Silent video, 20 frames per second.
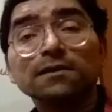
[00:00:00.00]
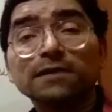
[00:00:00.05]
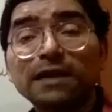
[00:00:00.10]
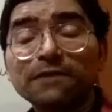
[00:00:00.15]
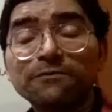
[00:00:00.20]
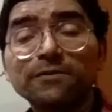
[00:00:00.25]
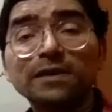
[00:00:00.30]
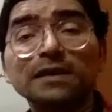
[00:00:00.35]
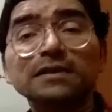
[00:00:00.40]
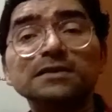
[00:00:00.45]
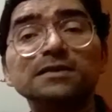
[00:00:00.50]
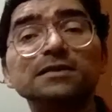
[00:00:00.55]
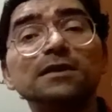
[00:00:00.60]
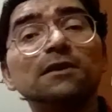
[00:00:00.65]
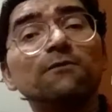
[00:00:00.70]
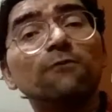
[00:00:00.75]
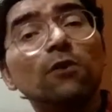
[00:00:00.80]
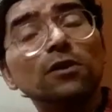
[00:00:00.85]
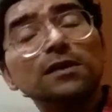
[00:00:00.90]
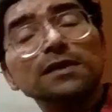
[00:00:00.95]

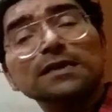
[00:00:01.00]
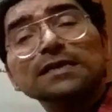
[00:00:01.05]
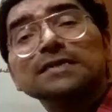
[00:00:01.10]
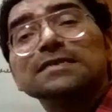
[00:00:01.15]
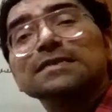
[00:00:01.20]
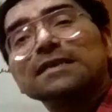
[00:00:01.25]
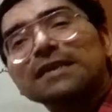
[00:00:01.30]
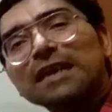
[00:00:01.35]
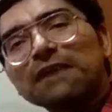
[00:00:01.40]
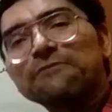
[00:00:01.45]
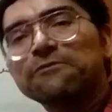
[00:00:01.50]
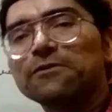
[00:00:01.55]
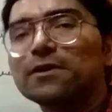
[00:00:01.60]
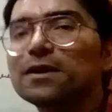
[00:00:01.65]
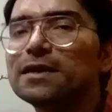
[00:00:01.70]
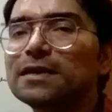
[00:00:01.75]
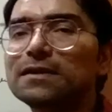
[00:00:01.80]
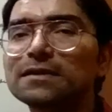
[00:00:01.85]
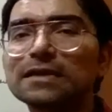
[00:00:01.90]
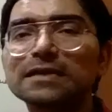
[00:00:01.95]
reference, what it is
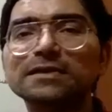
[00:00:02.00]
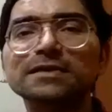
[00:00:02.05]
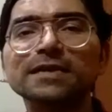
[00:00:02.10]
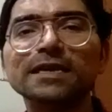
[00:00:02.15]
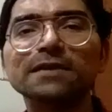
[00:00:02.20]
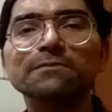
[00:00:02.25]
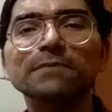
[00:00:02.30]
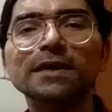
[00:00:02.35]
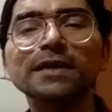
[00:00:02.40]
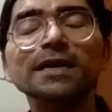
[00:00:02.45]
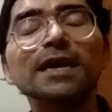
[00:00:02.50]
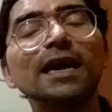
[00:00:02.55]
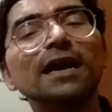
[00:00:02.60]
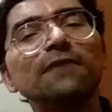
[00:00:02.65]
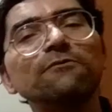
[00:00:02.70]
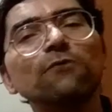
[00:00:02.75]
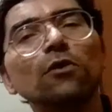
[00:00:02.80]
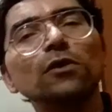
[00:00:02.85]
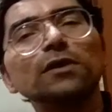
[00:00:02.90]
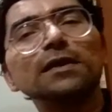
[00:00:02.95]
referred in the statement
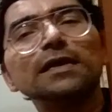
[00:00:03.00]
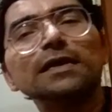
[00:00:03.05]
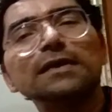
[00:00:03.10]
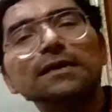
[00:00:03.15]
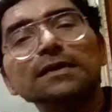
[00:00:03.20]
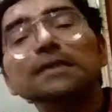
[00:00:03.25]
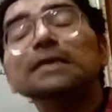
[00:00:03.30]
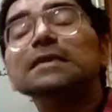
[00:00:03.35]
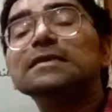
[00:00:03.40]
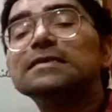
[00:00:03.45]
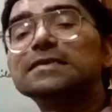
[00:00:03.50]
and what it